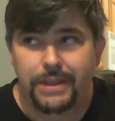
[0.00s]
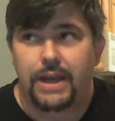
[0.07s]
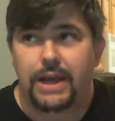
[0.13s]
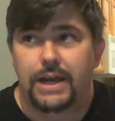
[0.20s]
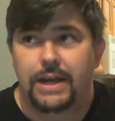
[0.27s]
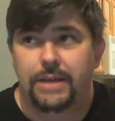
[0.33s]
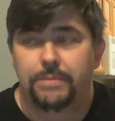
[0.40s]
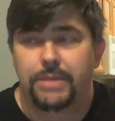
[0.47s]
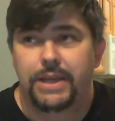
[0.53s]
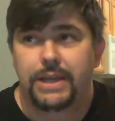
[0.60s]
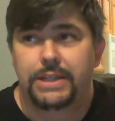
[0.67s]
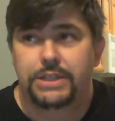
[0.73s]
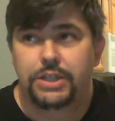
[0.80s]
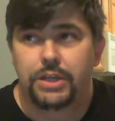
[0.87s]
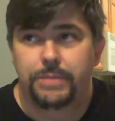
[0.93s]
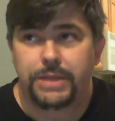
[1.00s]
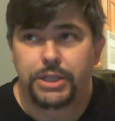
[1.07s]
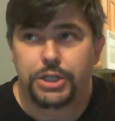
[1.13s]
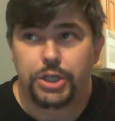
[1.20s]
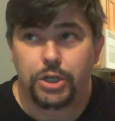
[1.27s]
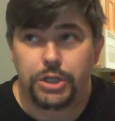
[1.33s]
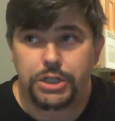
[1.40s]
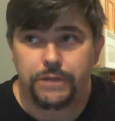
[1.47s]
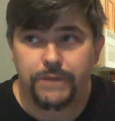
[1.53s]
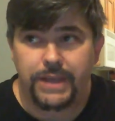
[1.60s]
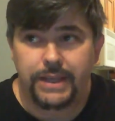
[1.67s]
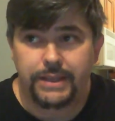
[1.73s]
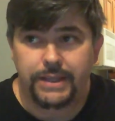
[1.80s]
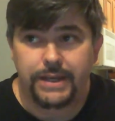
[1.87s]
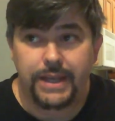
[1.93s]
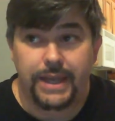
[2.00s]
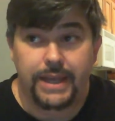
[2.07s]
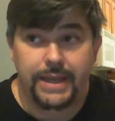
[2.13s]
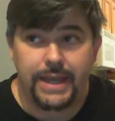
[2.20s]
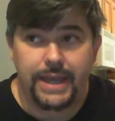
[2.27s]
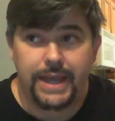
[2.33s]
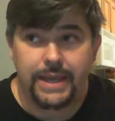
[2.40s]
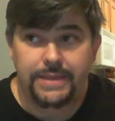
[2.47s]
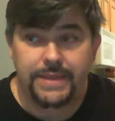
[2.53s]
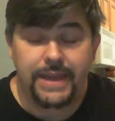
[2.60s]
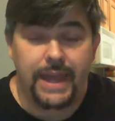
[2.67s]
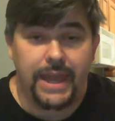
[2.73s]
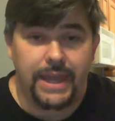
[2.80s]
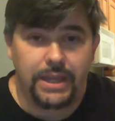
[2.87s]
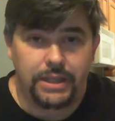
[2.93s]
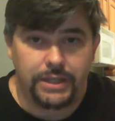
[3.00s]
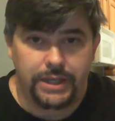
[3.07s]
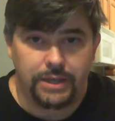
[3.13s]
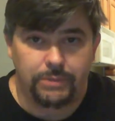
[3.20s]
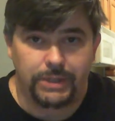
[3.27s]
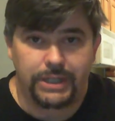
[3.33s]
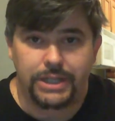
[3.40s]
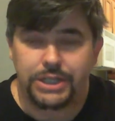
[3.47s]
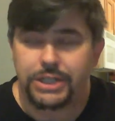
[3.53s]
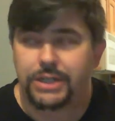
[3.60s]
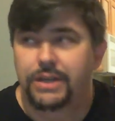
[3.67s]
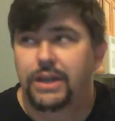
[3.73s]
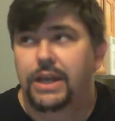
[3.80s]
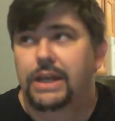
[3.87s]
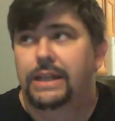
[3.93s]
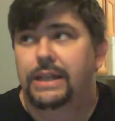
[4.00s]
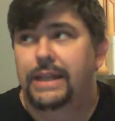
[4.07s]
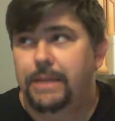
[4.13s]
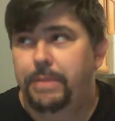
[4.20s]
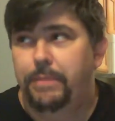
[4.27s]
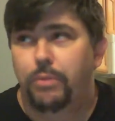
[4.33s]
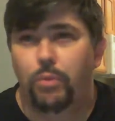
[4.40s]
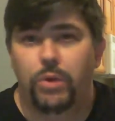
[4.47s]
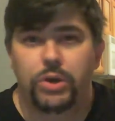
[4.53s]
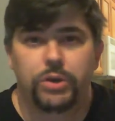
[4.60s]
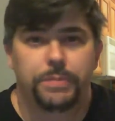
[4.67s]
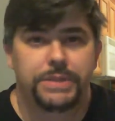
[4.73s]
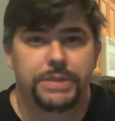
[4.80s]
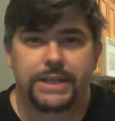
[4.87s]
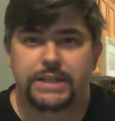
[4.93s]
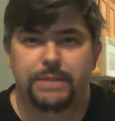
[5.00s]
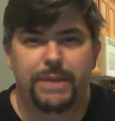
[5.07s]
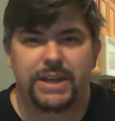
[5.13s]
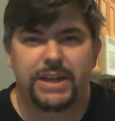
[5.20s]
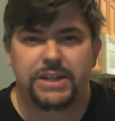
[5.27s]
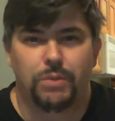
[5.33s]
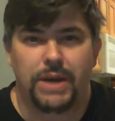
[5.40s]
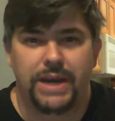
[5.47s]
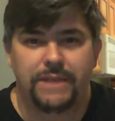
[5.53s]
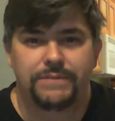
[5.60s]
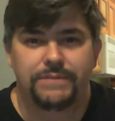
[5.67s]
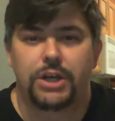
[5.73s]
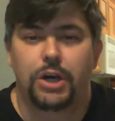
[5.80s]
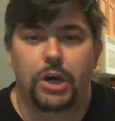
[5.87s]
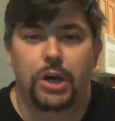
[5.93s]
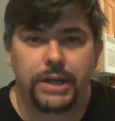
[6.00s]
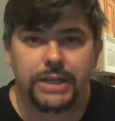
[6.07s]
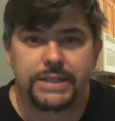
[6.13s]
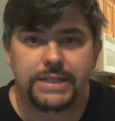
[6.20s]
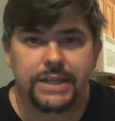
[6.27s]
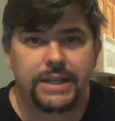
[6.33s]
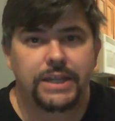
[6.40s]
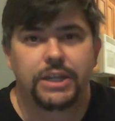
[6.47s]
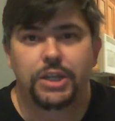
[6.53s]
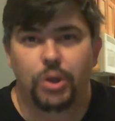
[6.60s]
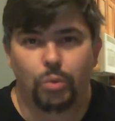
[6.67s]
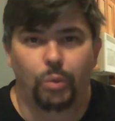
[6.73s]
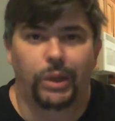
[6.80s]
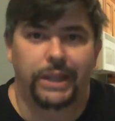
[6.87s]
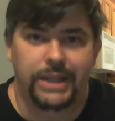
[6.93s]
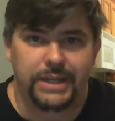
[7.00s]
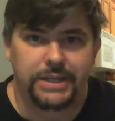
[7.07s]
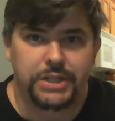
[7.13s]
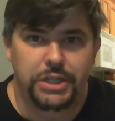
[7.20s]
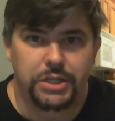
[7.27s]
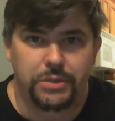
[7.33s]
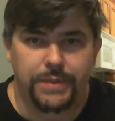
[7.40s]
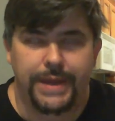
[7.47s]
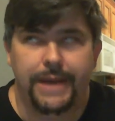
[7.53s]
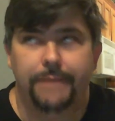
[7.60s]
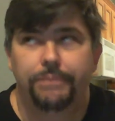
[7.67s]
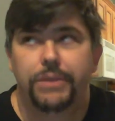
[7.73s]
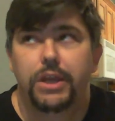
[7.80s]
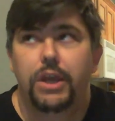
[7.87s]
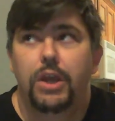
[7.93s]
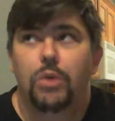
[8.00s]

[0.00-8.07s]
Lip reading: It's going to be the Church of England, aka the Anglican religion. A lot of people want to obsess about his wives. Honestly, you don't really need to do that.